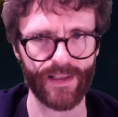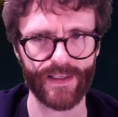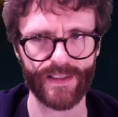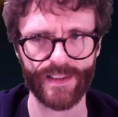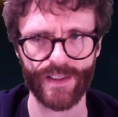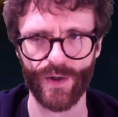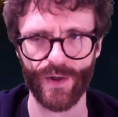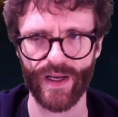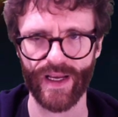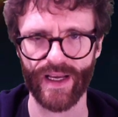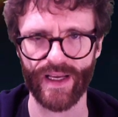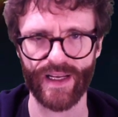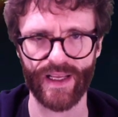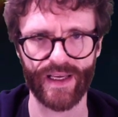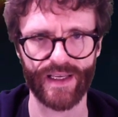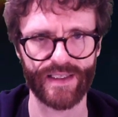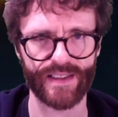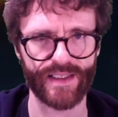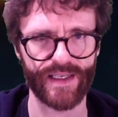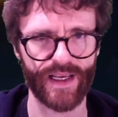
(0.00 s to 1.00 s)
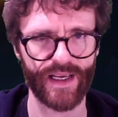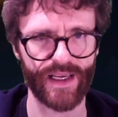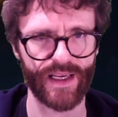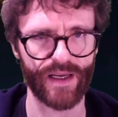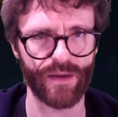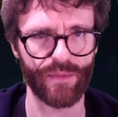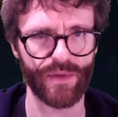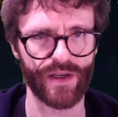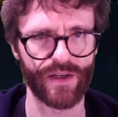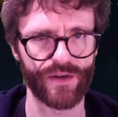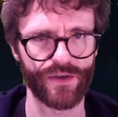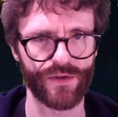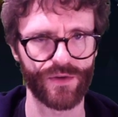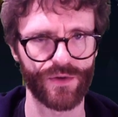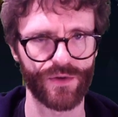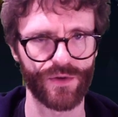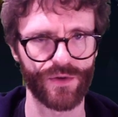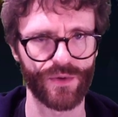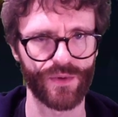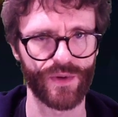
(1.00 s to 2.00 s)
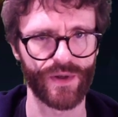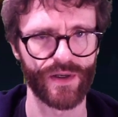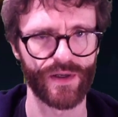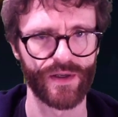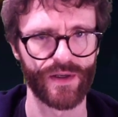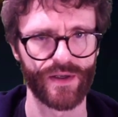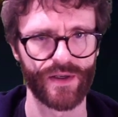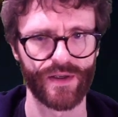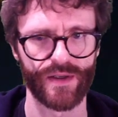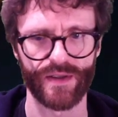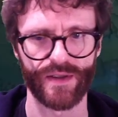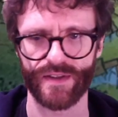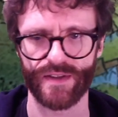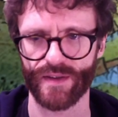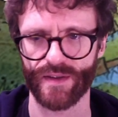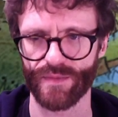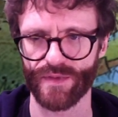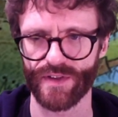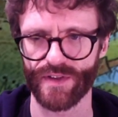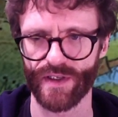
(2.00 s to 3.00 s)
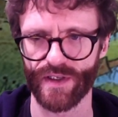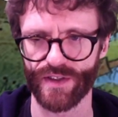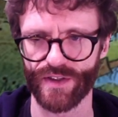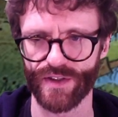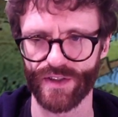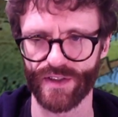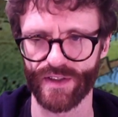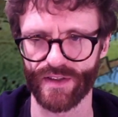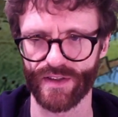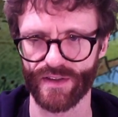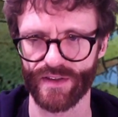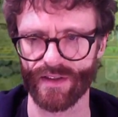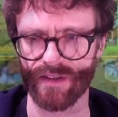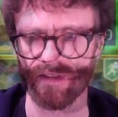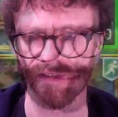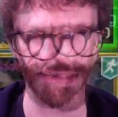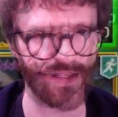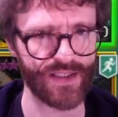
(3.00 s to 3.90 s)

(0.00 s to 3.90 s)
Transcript: let's go ahead and take him into some dungeons.